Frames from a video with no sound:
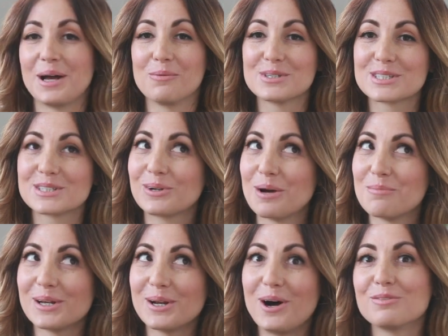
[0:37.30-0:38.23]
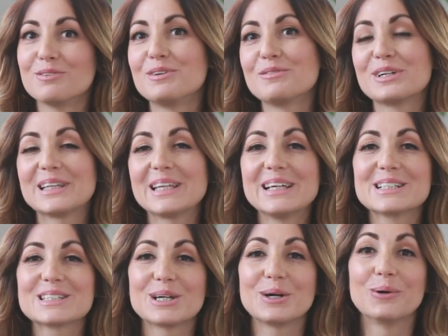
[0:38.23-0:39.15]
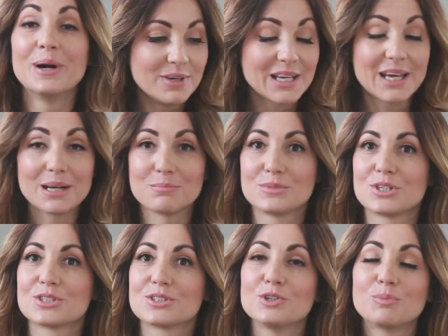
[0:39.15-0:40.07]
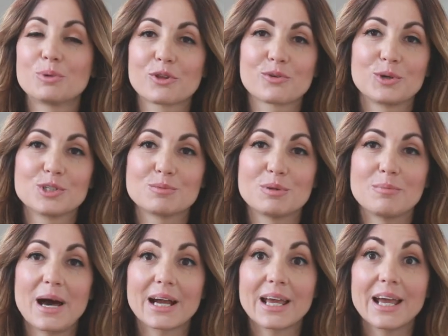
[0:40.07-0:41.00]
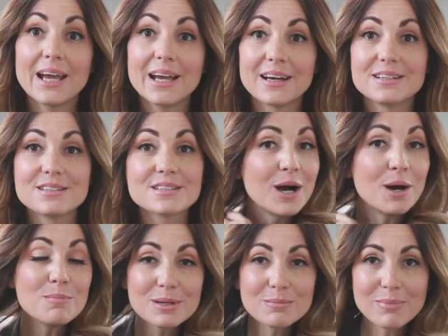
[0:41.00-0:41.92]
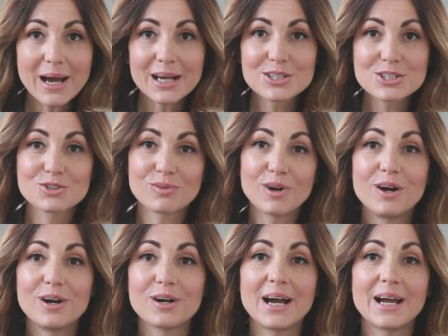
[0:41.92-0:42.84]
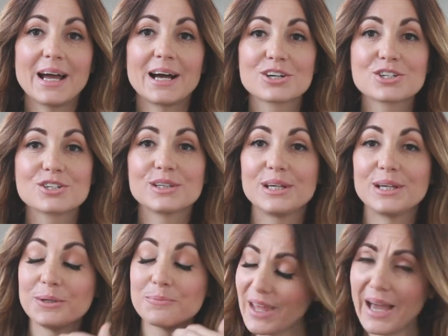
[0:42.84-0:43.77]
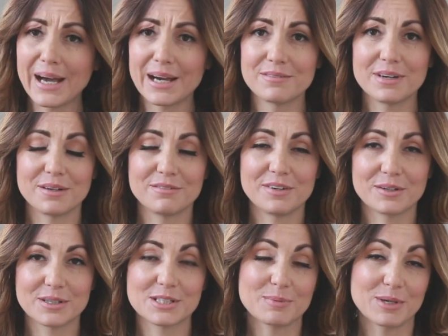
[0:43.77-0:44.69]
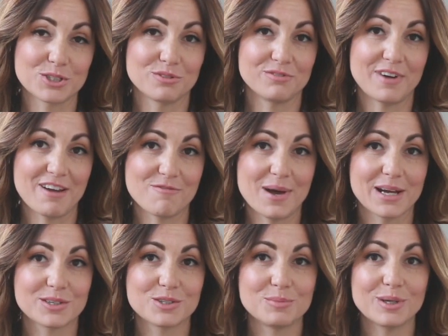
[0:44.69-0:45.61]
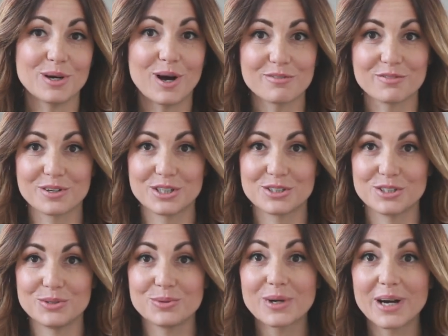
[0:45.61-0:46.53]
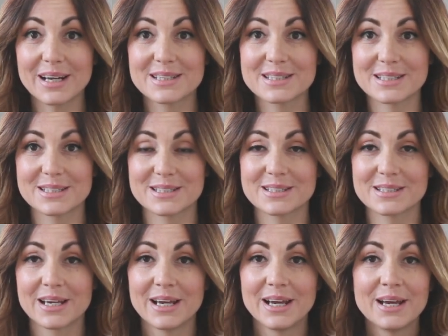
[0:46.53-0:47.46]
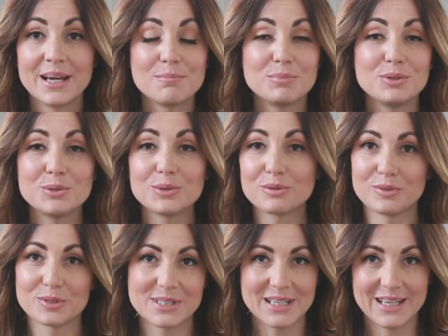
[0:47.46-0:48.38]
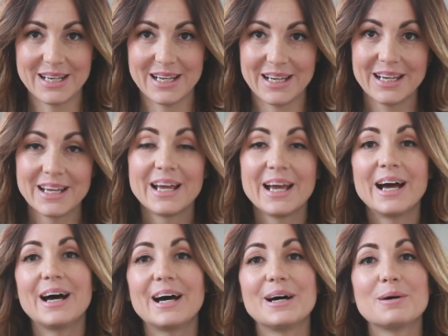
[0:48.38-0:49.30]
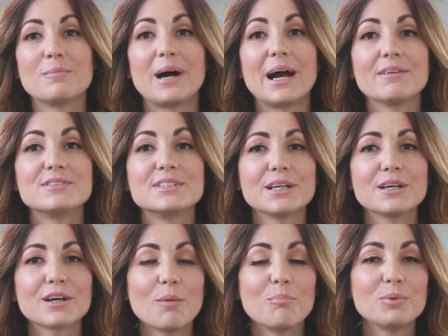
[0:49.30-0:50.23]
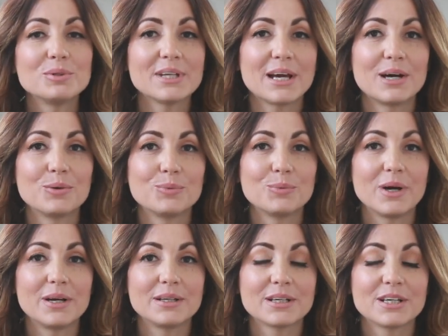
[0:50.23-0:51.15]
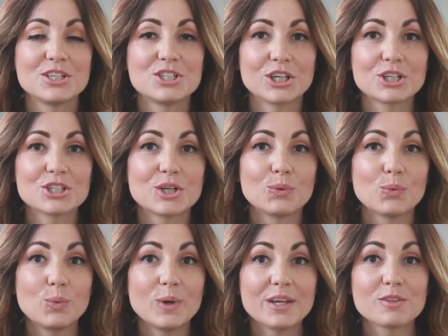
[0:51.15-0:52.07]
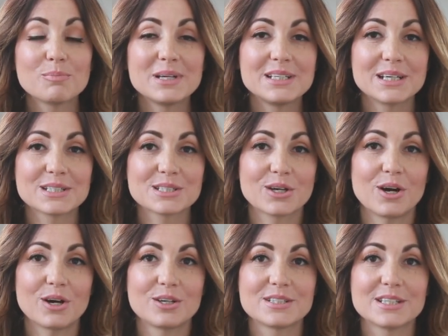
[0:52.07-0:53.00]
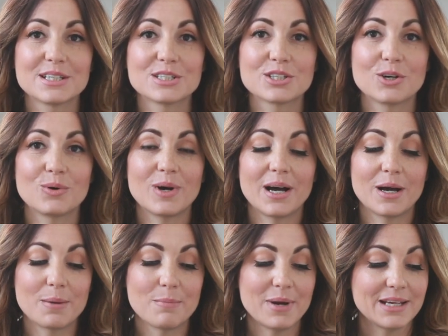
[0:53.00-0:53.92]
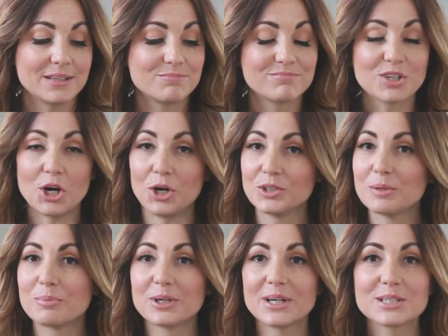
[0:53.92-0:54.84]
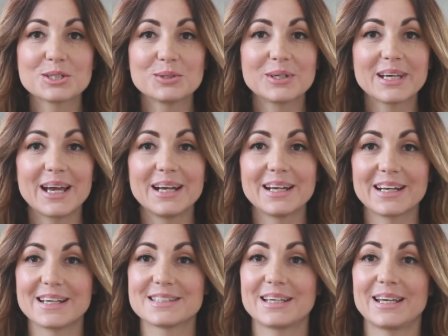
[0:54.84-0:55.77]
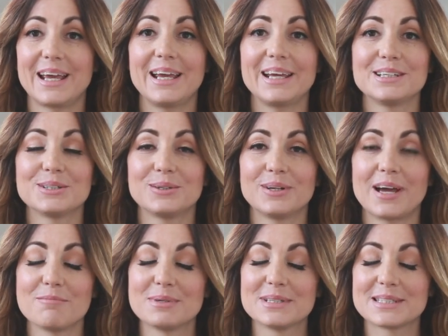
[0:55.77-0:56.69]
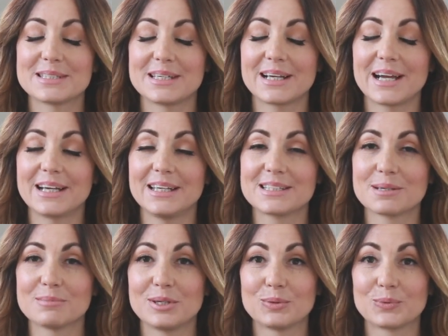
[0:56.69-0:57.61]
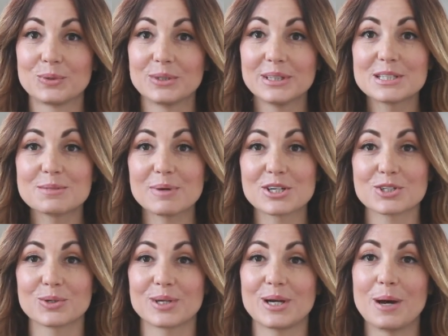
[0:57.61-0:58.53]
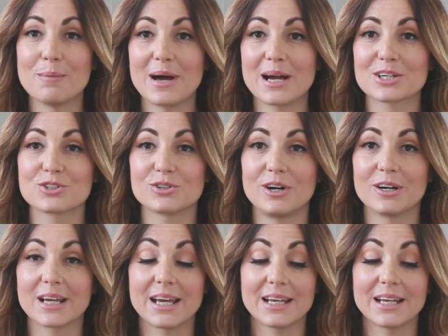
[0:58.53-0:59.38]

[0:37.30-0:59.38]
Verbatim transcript: I was still coming off of everything. So again, I'm just super thrilled to be back and and coming back strong, I actually have a very special five pack to be offering to you guys this beautiful Sunday. Um, I've done a couple now in conjunction with Padilla Cigars. And so um, I called up Ernesto again and I said, hey, dude, I've been sick. I need something really special to come back strong.